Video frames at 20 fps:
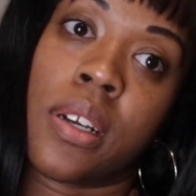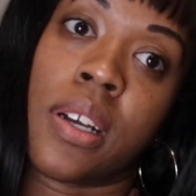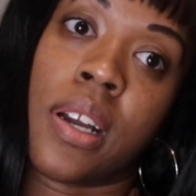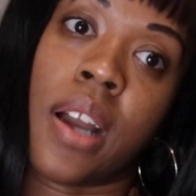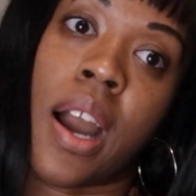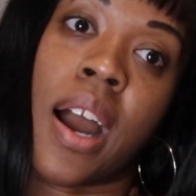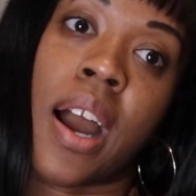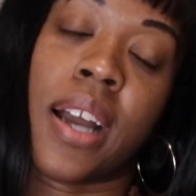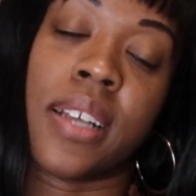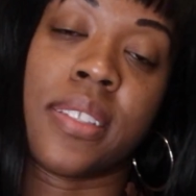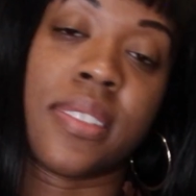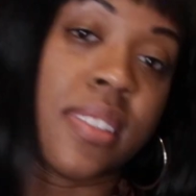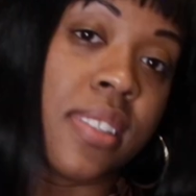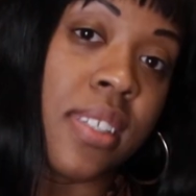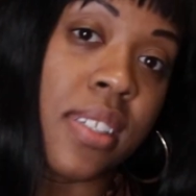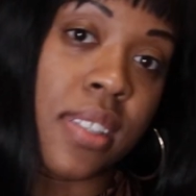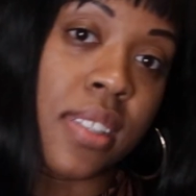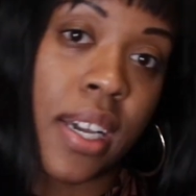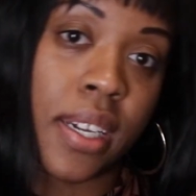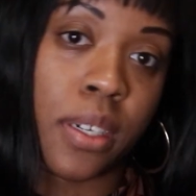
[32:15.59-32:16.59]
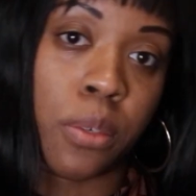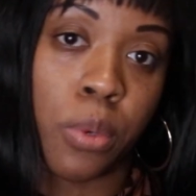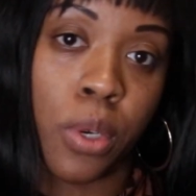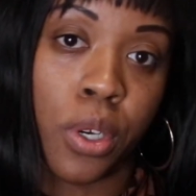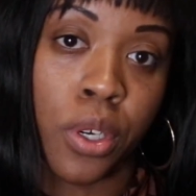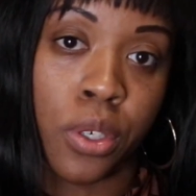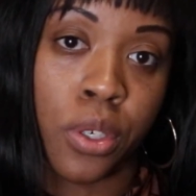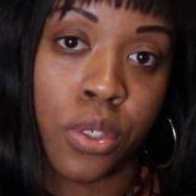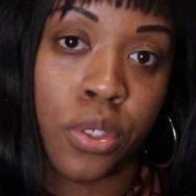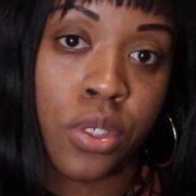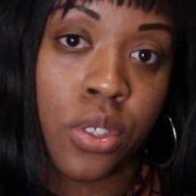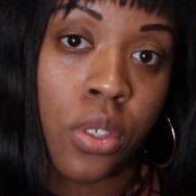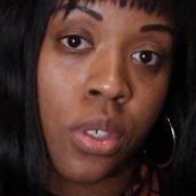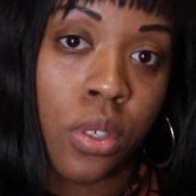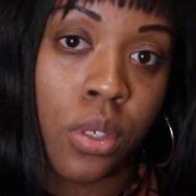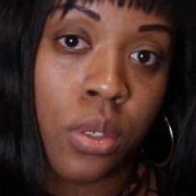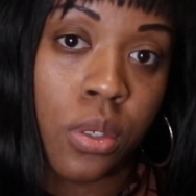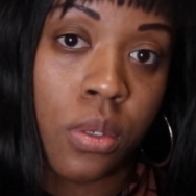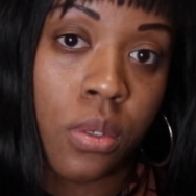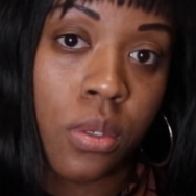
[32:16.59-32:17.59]
constant like
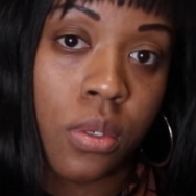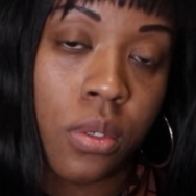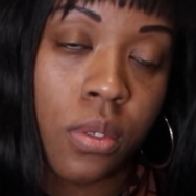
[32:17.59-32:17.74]
rehearsal.